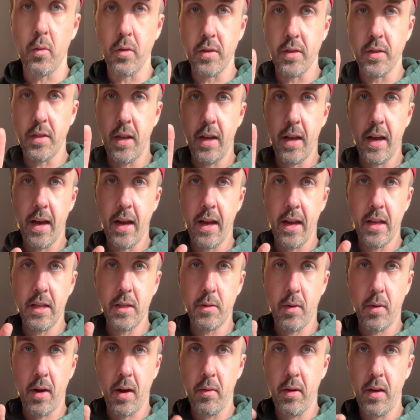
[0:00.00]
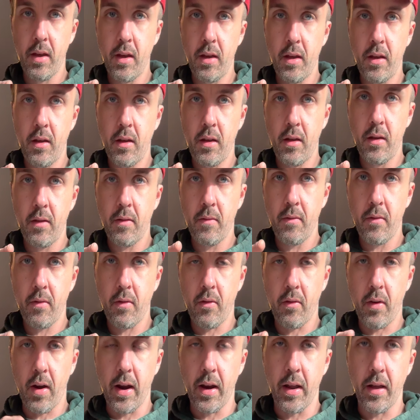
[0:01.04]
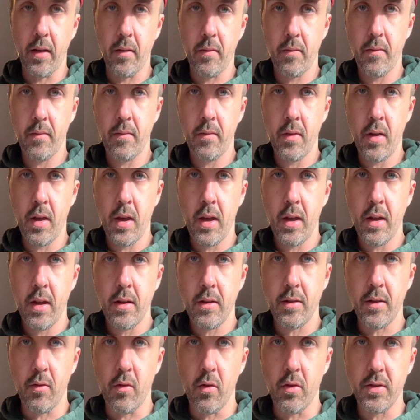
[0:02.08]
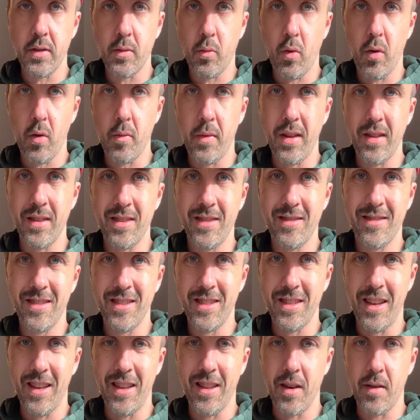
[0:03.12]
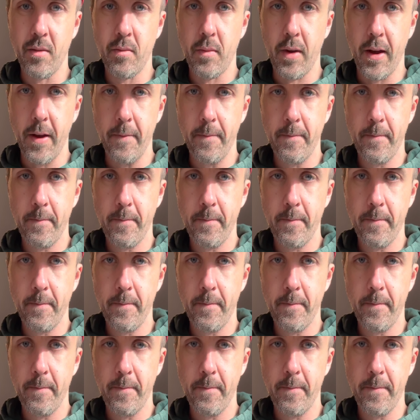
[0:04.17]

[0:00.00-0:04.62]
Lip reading: see you guys probably Friday to roast some more beans. See you then. Bye.